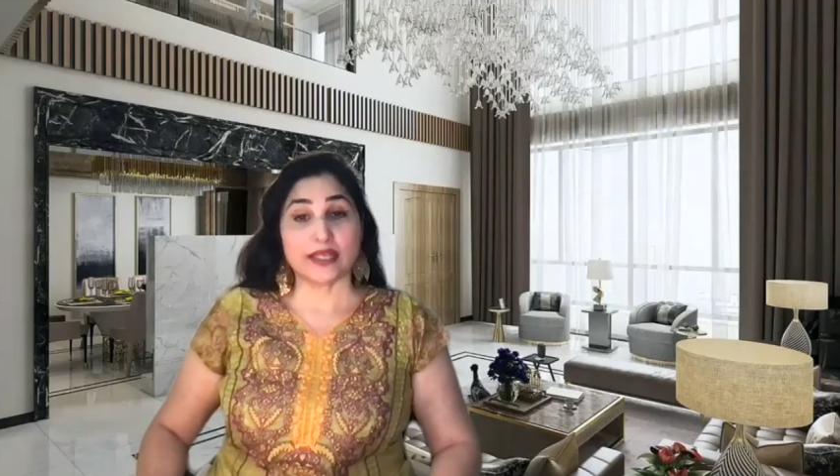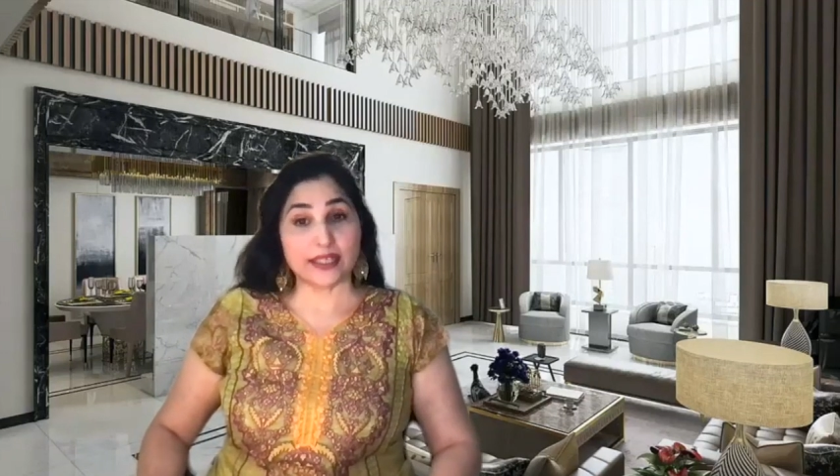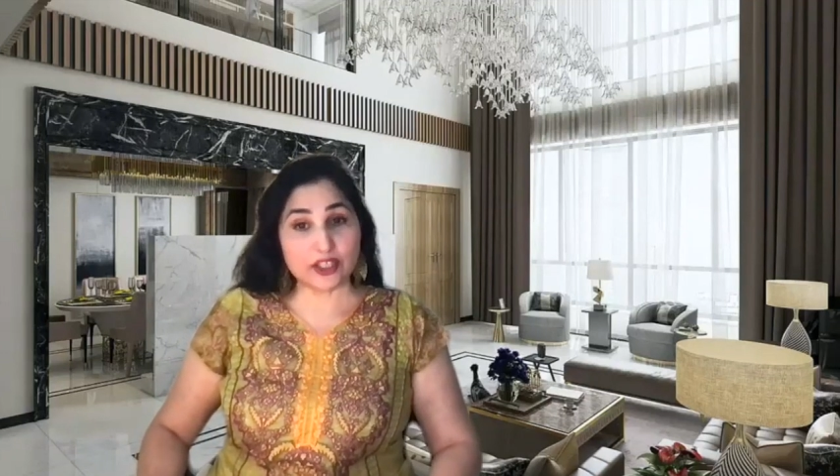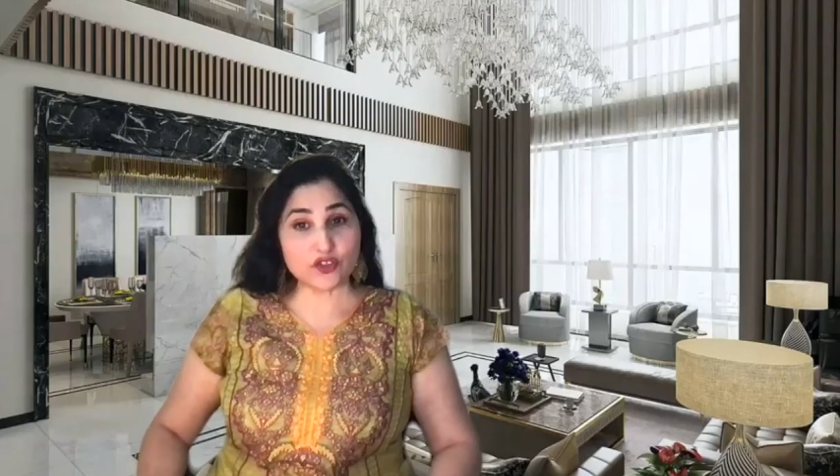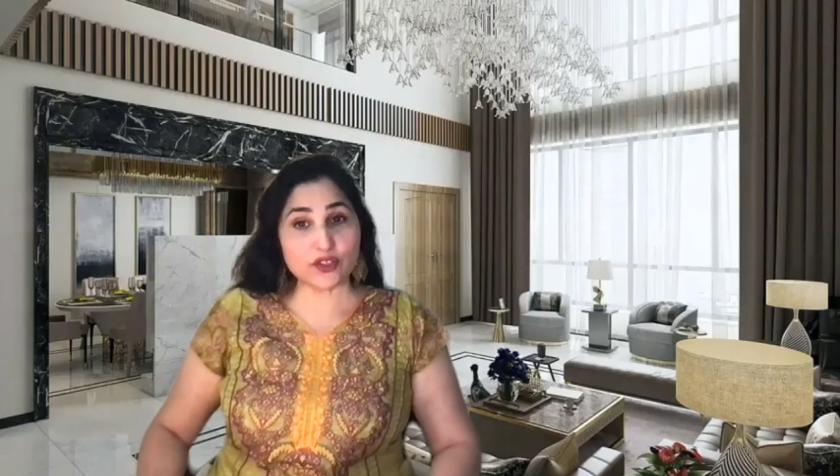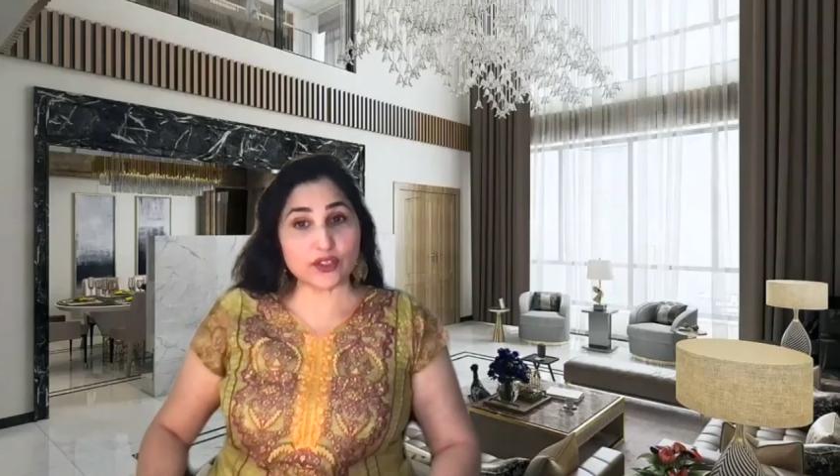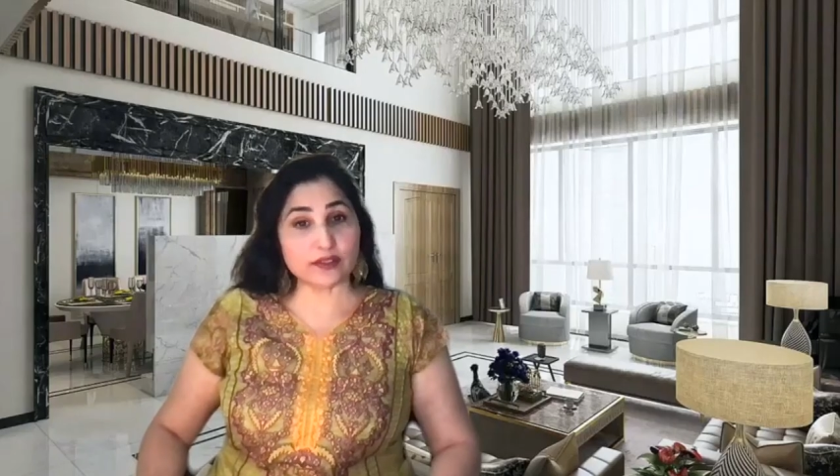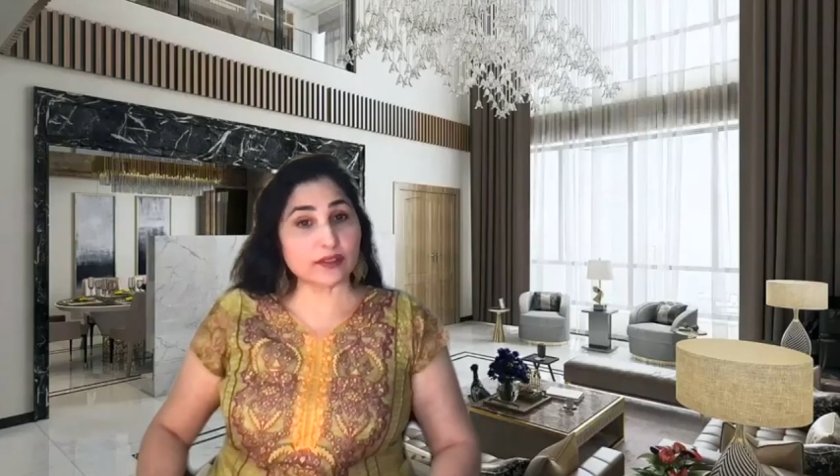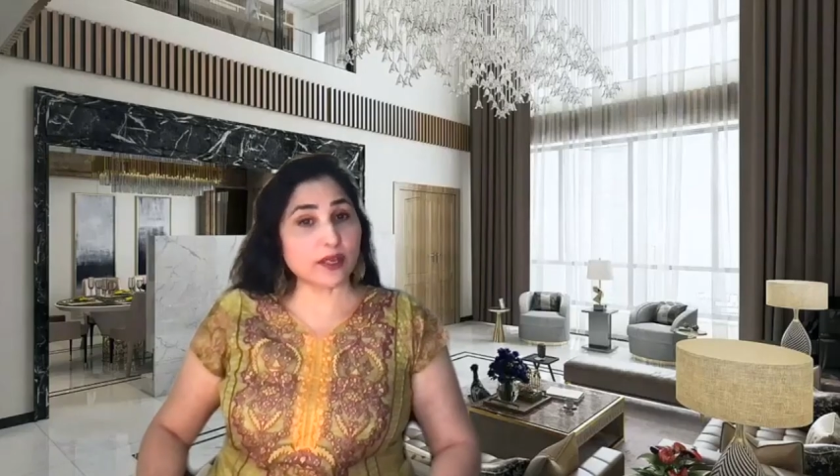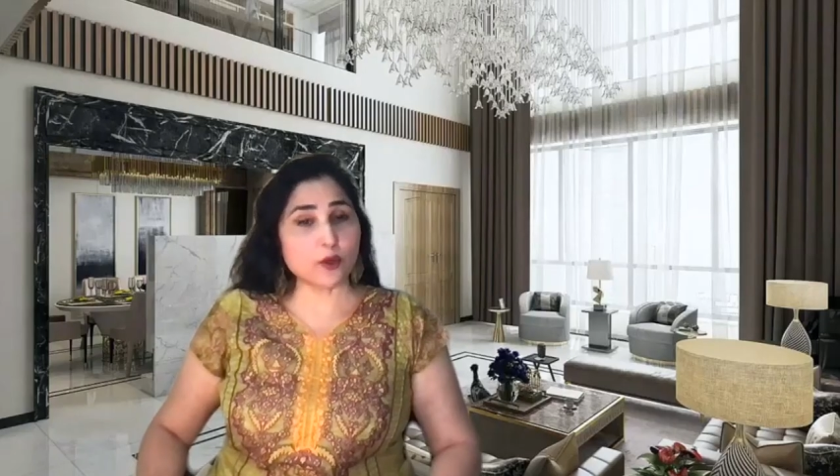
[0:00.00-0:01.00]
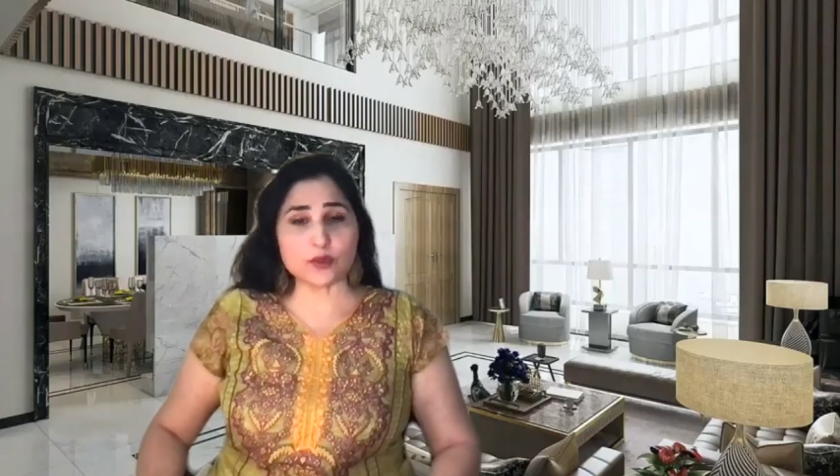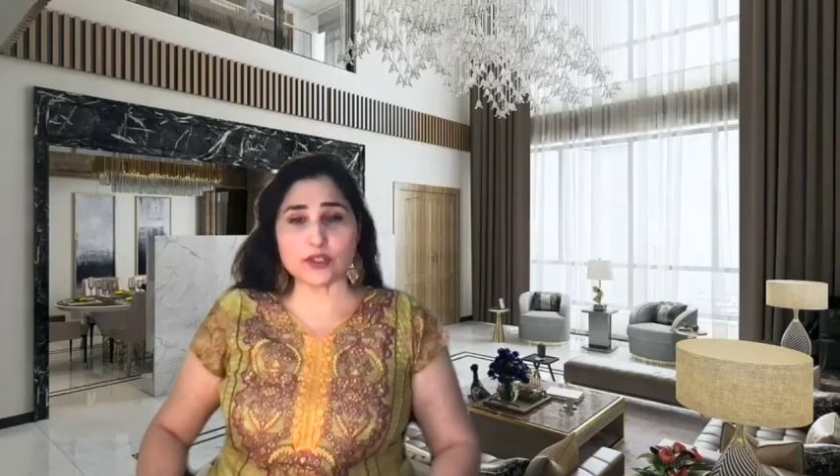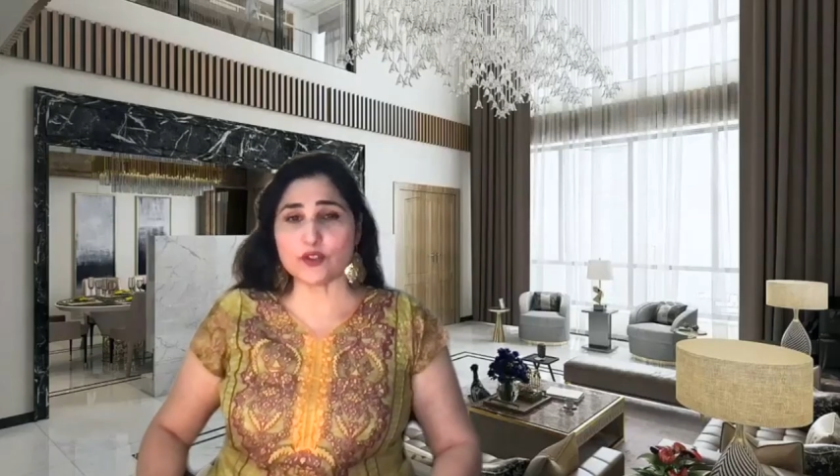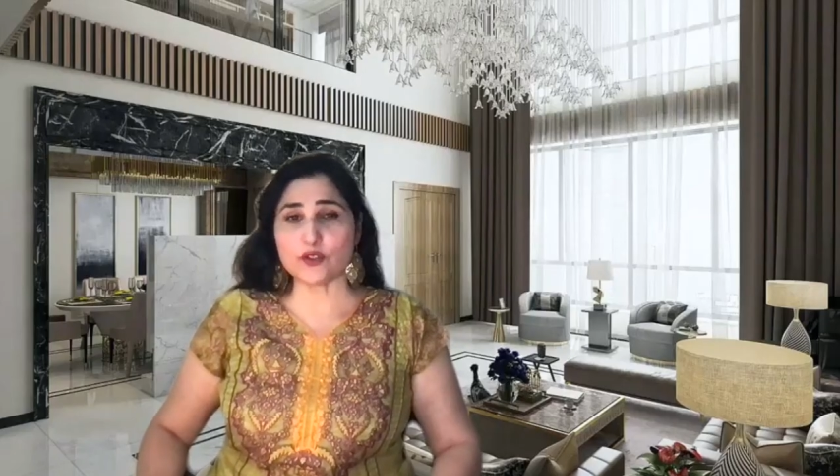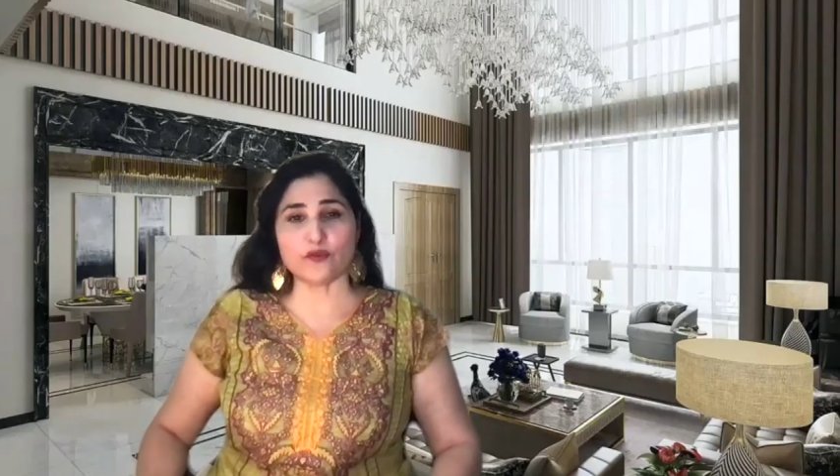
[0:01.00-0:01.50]
Each year,
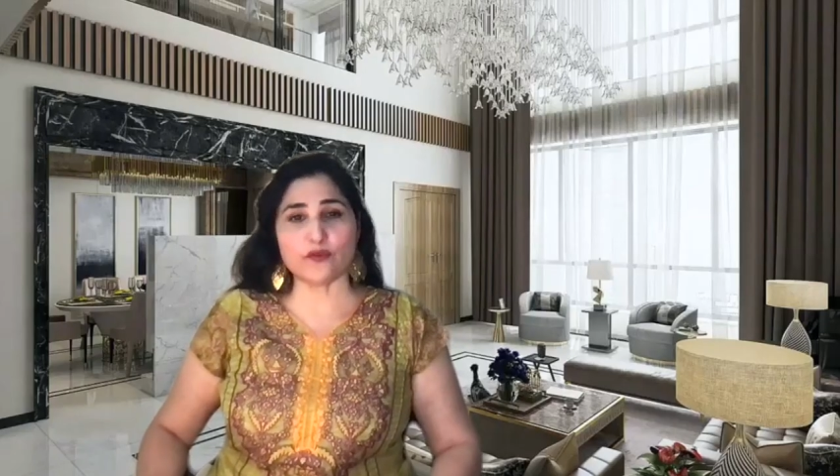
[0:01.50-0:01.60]
thousands of